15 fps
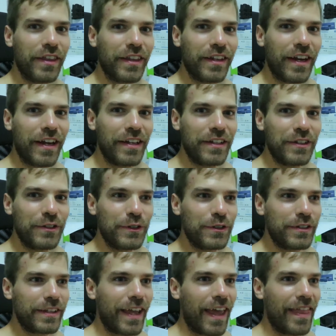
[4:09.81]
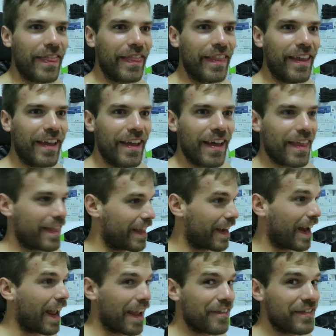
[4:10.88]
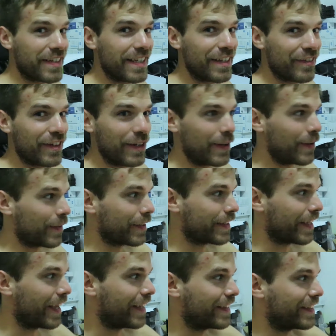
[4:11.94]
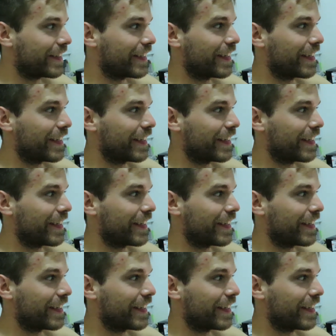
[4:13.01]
that I need to scan that I haven't even looked at.